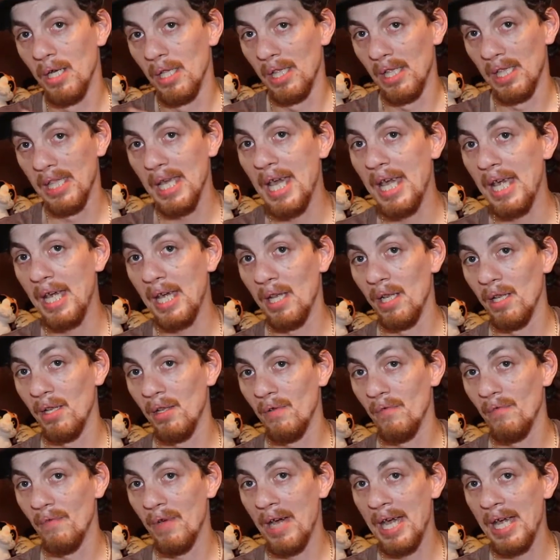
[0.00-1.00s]
lane,
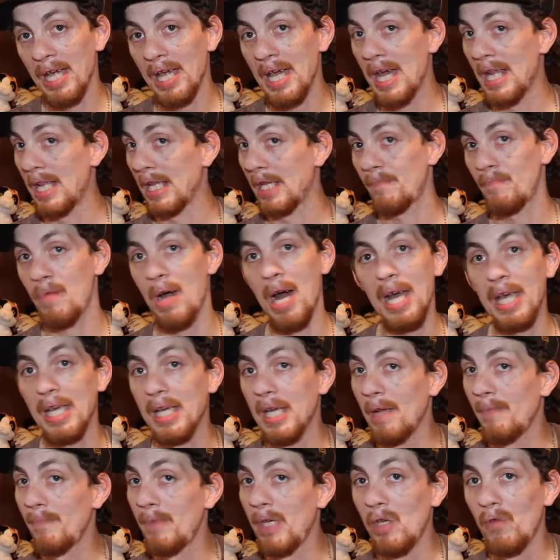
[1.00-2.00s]
right? And it's probably
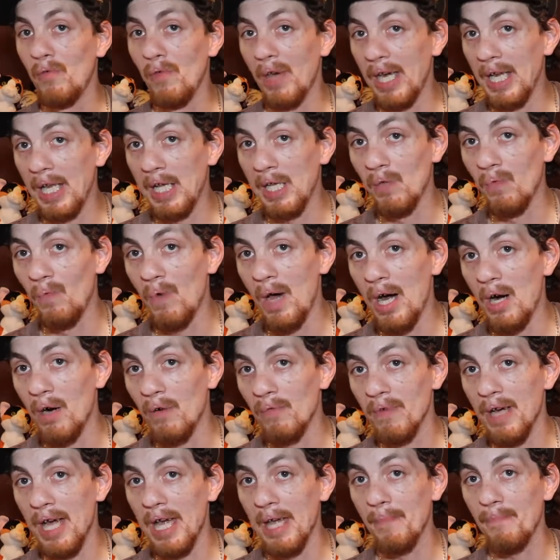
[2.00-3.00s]
going to be great as
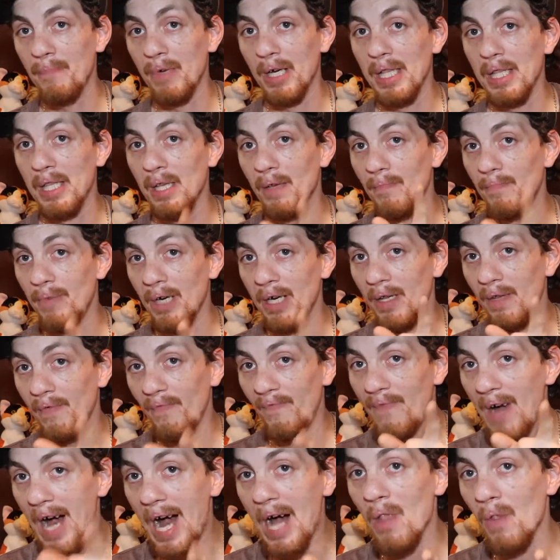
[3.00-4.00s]
well, right? But
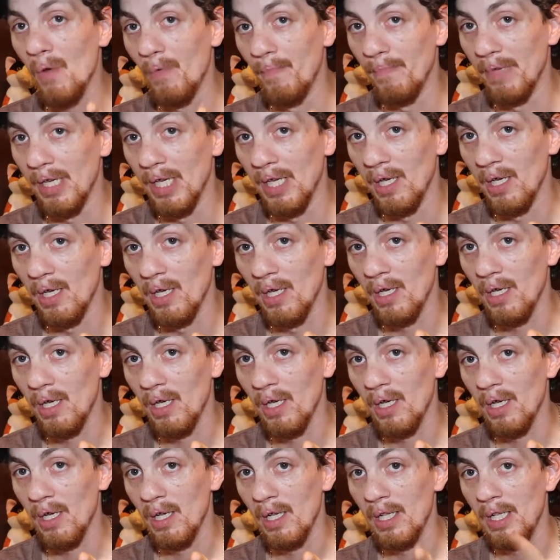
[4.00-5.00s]
follow me
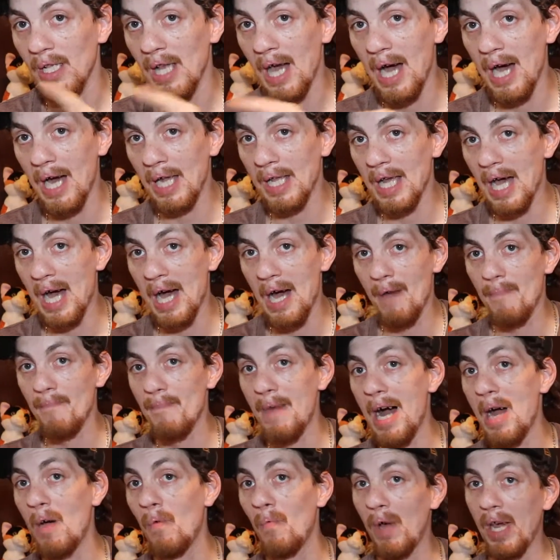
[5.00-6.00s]
on
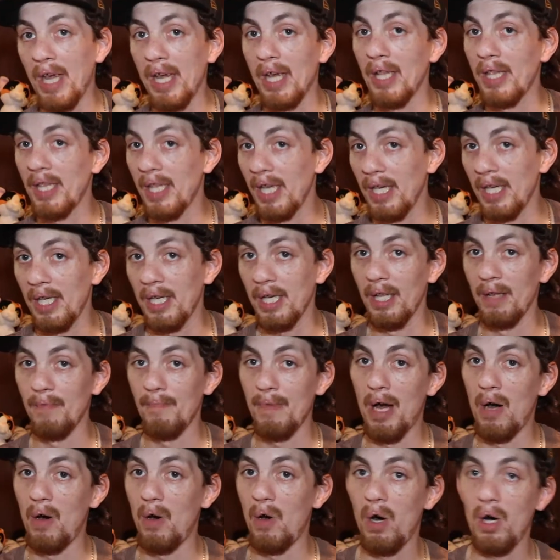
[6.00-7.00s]
my way of thinking
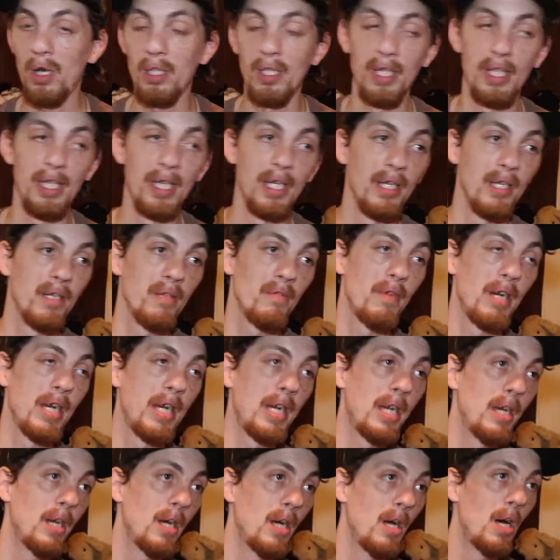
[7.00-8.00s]
about all of this,
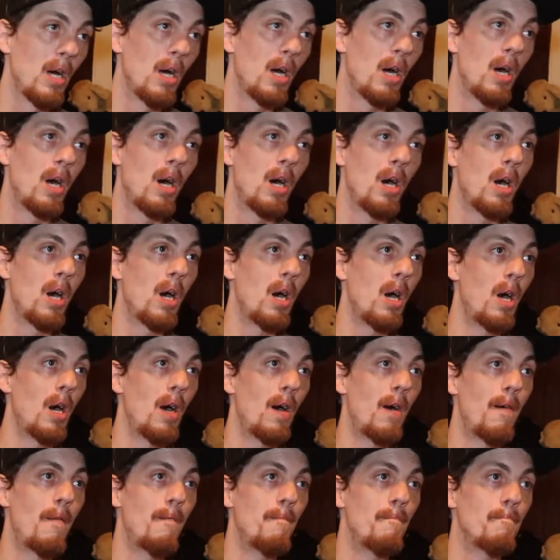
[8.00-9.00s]
right?
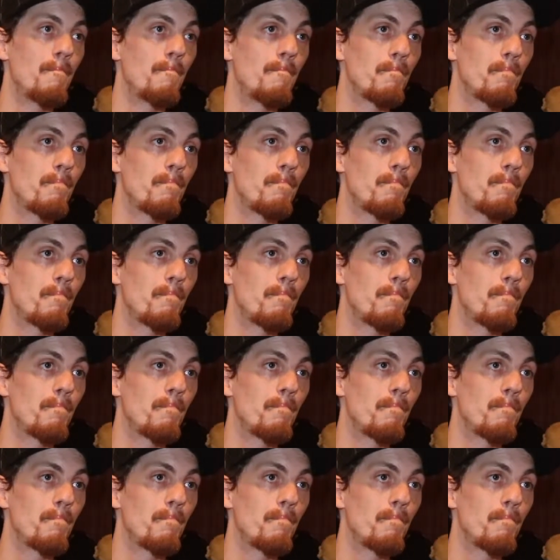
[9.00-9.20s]
I